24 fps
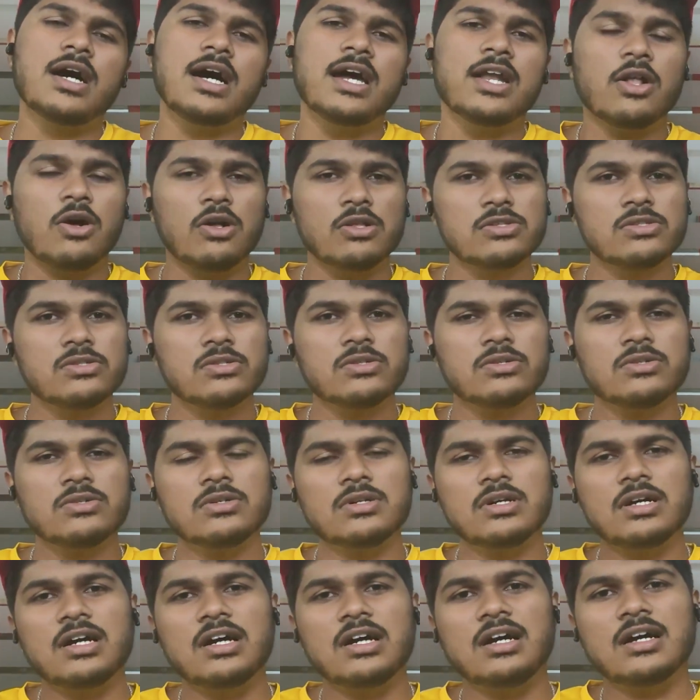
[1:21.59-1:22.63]
and
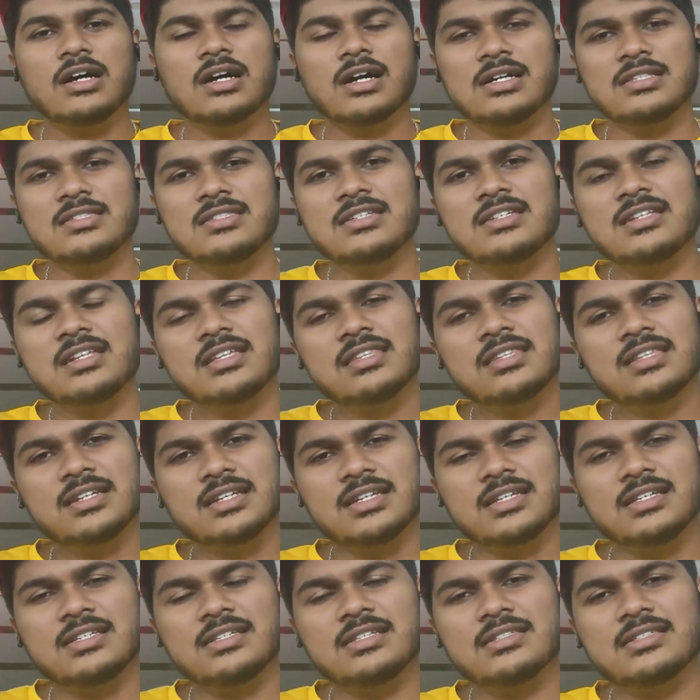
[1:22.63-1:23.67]
also considering the
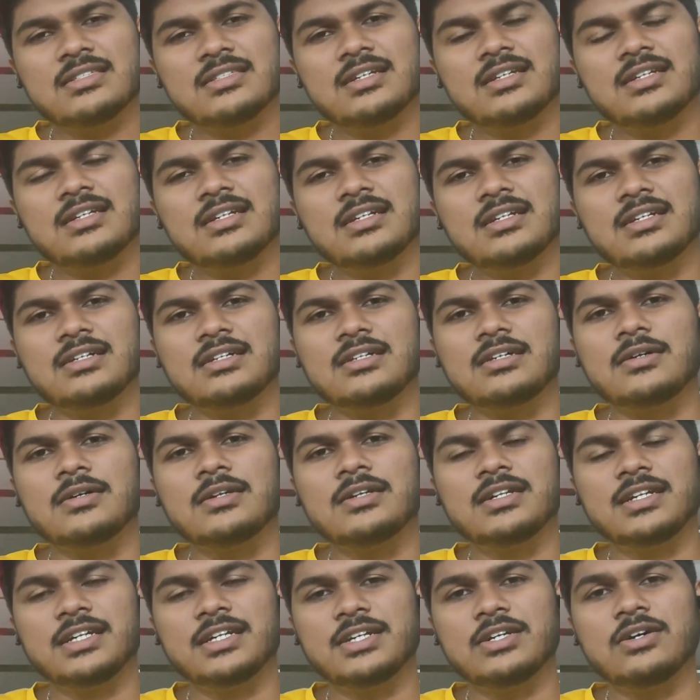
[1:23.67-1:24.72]
recent
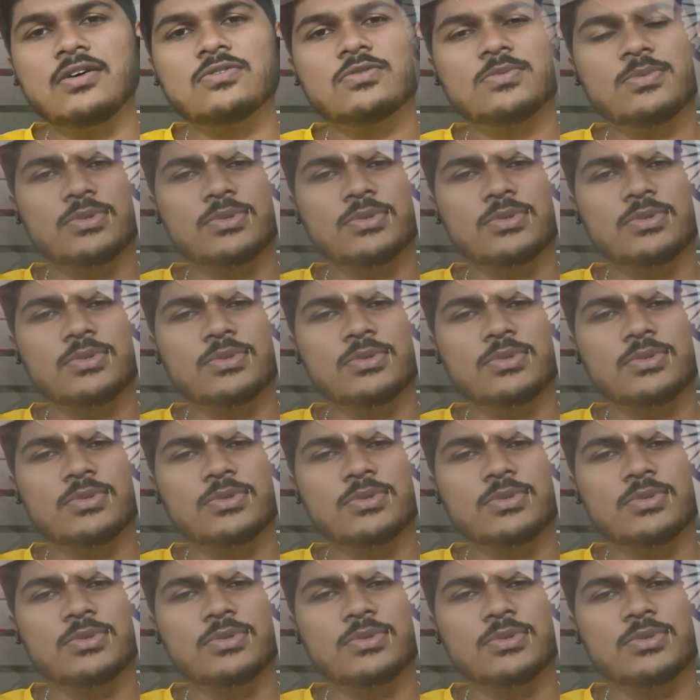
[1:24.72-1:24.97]
trade-offs